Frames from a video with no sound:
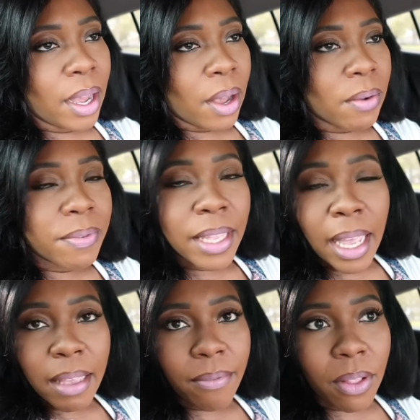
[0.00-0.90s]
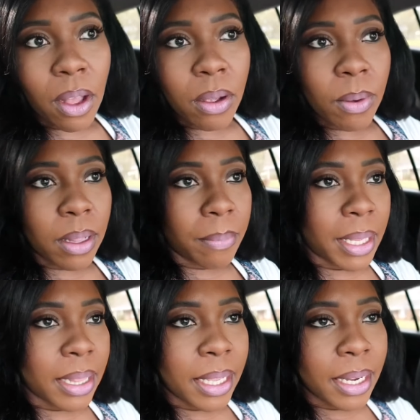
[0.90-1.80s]
hopefully I can vlog while I'm
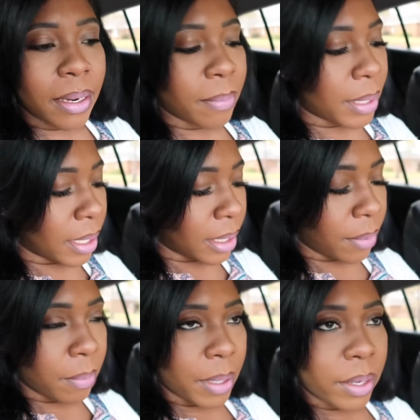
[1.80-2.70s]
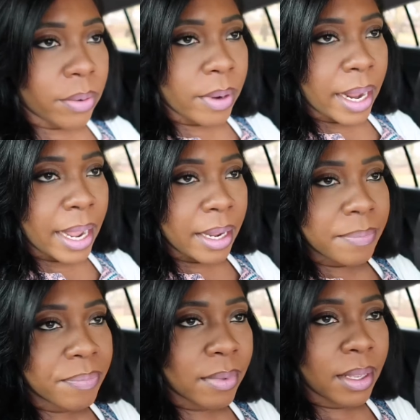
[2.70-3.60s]
in there because that would be great
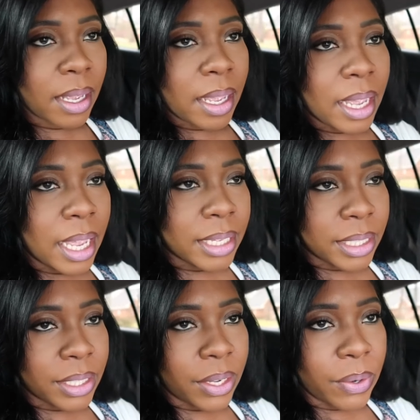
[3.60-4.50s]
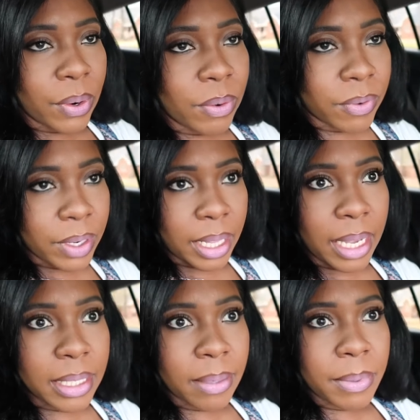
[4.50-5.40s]
and just go over
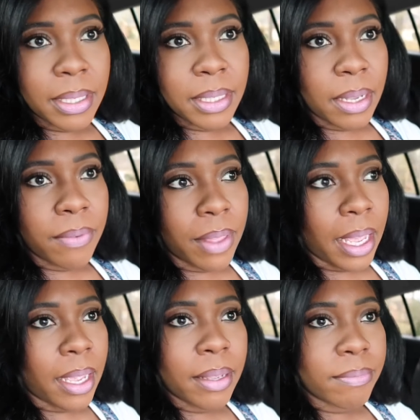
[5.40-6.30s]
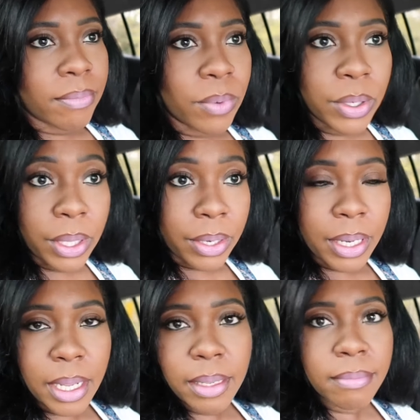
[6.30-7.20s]
like some of the stuff that we're
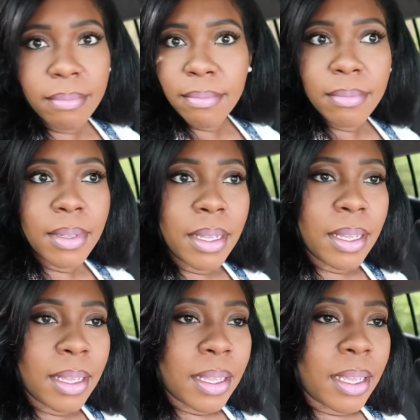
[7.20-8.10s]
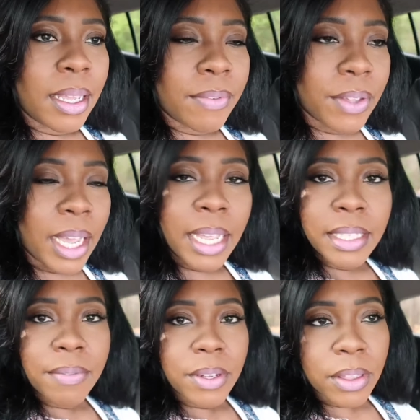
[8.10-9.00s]
learning if you
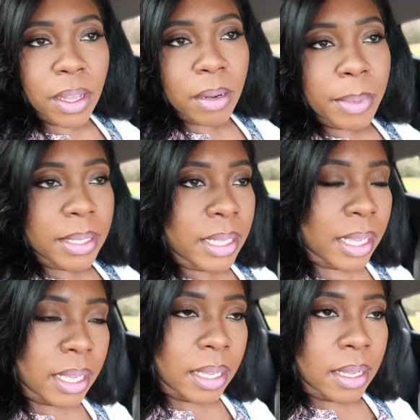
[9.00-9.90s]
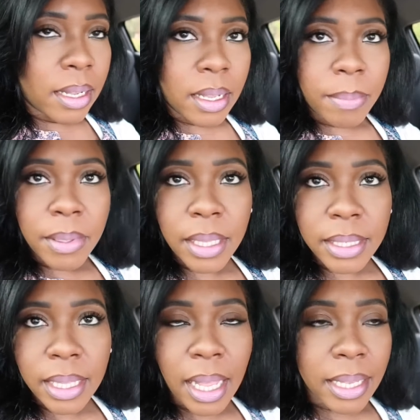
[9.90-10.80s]
guys ever thought about taking a couple of
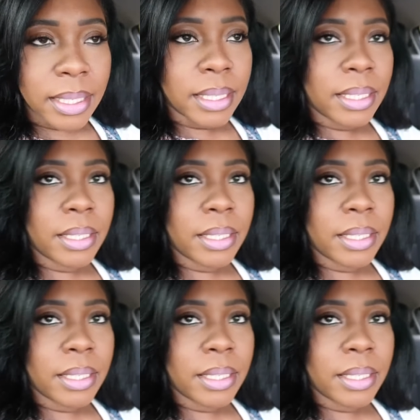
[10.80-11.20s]
these classes.